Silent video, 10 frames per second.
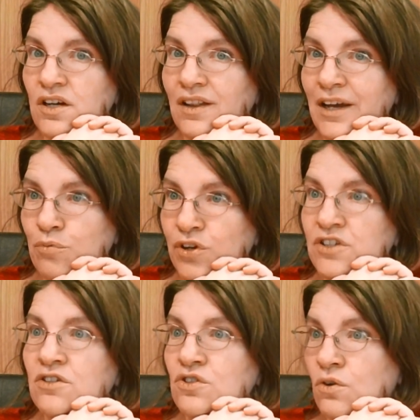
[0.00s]
library
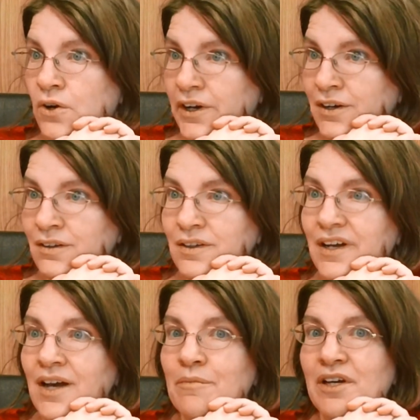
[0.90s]
tutorial
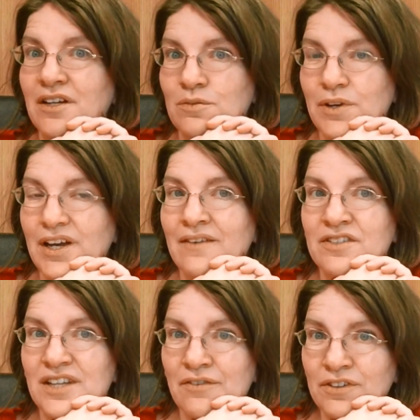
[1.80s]
because we have
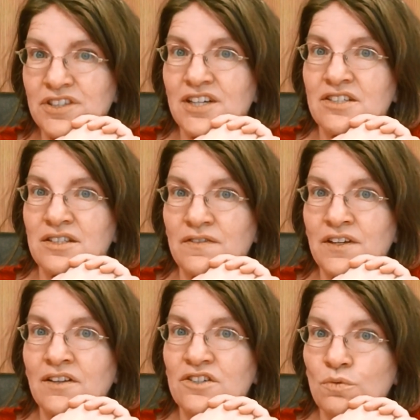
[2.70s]
several sections of
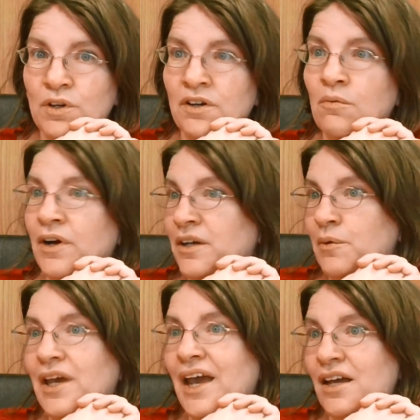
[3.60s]
English 101 and
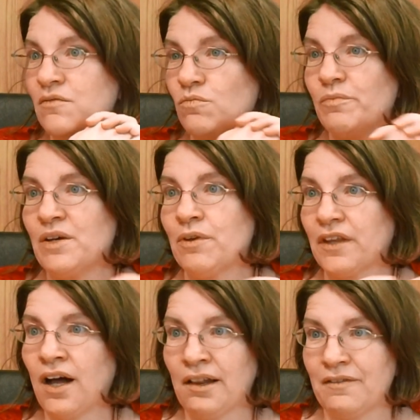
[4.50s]
we can't meet with
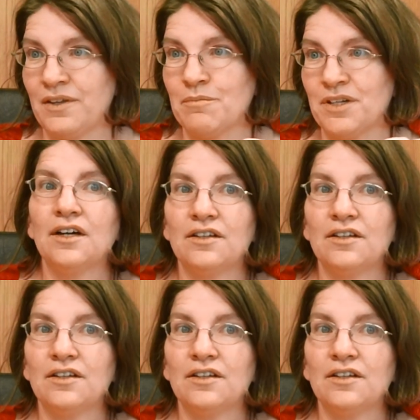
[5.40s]
all of them.